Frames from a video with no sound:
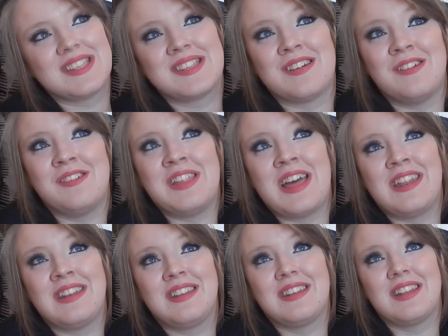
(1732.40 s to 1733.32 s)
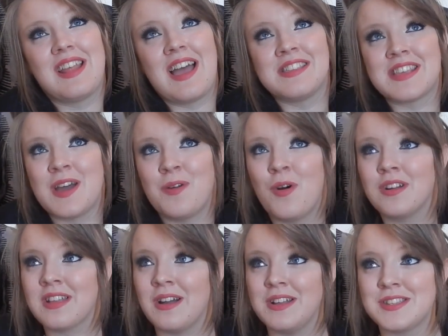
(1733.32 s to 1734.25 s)
So then as I
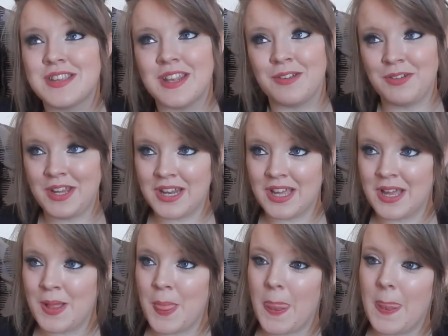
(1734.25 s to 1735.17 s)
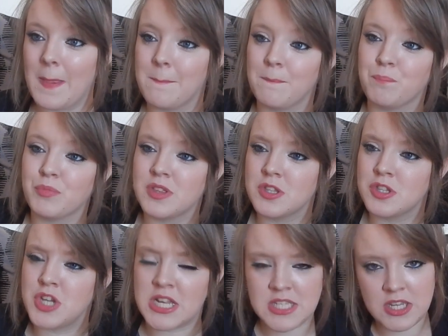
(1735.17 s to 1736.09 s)
walked out into the arena,
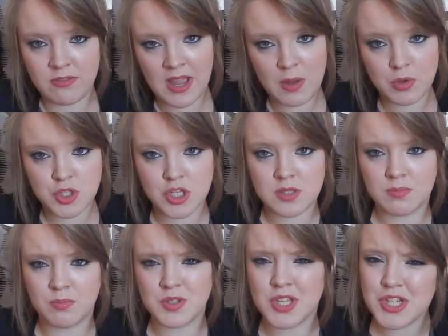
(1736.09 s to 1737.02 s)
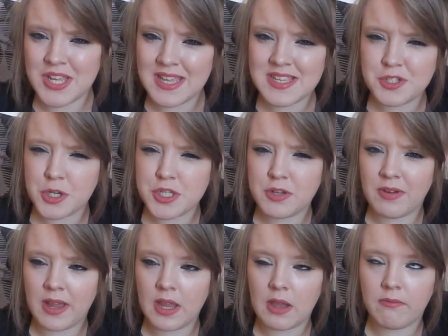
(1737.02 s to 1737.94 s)
Jessie Ray is it Jessie
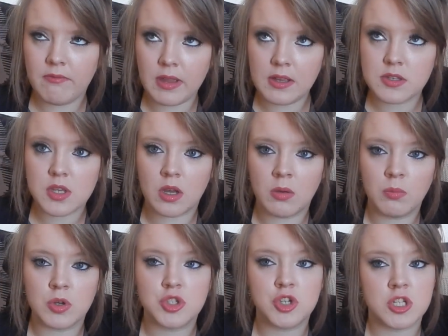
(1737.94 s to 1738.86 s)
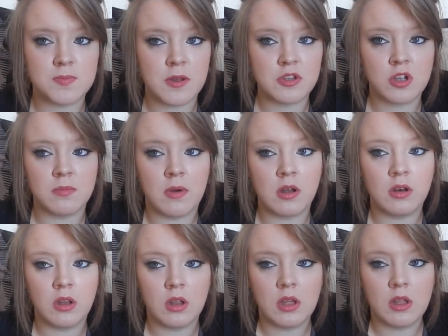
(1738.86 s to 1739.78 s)
Ray? I think so, was just about to come
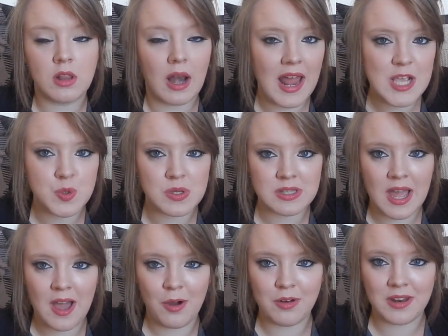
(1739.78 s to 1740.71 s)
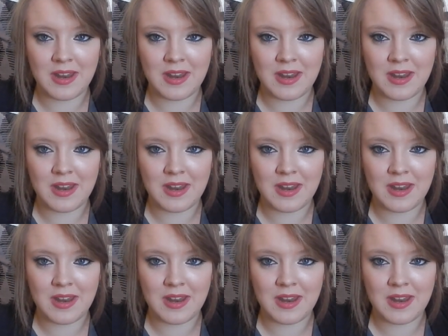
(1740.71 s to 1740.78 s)
on. The lights went down